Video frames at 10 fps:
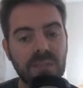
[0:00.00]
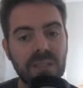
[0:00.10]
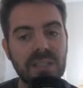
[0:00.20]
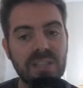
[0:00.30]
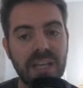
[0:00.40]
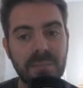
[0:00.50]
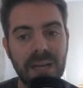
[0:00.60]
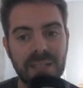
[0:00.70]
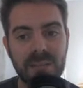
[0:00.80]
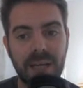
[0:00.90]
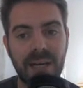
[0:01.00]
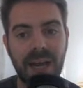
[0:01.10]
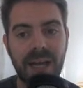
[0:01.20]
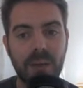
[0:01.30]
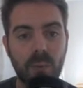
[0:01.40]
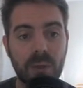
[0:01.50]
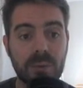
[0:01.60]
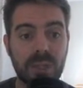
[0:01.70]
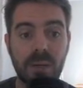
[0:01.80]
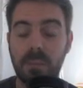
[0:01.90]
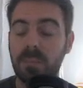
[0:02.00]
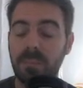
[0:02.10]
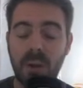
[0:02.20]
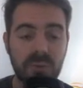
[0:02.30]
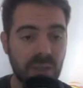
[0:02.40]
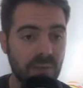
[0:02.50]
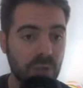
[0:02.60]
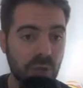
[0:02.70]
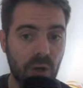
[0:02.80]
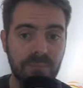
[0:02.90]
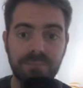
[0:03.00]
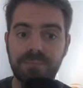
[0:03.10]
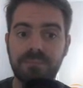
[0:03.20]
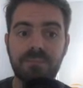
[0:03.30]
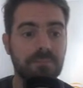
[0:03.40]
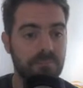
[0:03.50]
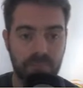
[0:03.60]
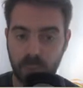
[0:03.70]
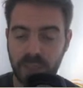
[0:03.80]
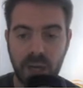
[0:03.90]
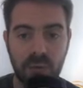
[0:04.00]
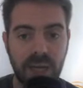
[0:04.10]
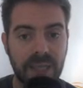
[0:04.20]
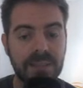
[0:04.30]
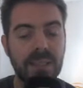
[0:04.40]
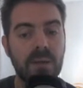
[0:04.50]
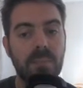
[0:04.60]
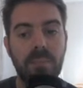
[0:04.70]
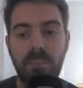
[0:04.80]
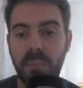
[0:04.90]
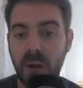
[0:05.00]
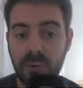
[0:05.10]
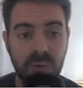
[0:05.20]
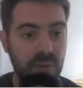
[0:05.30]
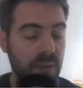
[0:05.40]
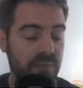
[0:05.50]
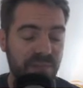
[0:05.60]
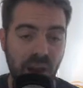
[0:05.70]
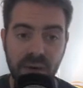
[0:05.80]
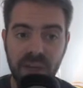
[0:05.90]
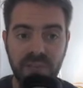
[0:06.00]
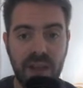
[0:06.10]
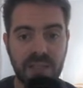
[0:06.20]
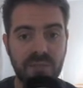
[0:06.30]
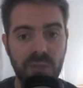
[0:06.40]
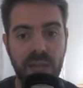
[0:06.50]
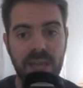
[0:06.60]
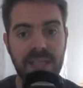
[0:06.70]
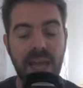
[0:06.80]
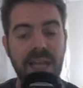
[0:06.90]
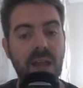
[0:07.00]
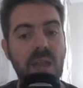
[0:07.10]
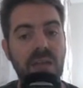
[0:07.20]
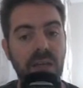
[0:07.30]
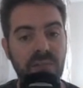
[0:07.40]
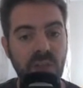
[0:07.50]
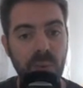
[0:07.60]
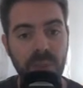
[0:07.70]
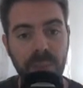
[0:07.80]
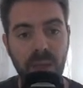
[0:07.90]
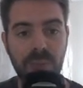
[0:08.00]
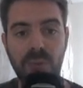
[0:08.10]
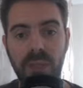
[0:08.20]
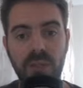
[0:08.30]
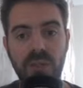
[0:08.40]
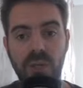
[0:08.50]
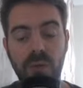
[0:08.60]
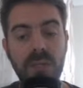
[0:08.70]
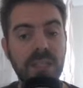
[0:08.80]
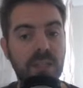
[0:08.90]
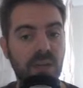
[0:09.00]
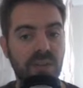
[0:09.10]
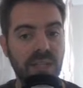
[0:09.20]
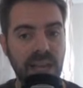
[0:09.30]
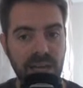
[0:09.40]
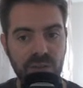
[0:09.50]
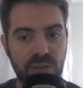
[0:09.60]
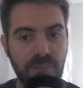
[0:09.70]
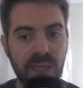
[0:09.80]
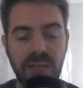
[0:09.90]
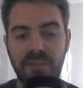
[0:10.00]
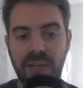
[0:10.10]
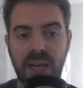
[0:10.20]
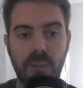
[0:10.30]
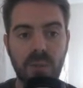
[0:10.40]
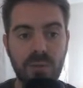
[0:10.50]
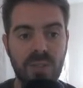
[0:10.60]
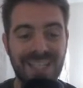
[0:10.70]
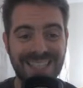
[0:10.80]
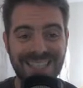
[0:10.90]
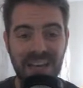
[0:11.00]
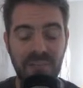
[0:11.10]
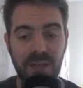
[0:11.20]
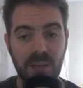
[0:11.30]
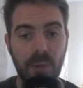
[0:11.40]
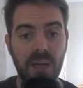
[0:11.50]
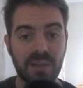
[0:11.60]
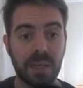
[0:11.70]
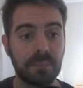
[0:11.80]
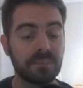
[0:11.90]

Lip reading: Saint Maximin and Wilson. Both love a shot. We know that. Both very effective on their day. If you were to pick between the two, I think the extra million for Callum Wilson is definitely worth it.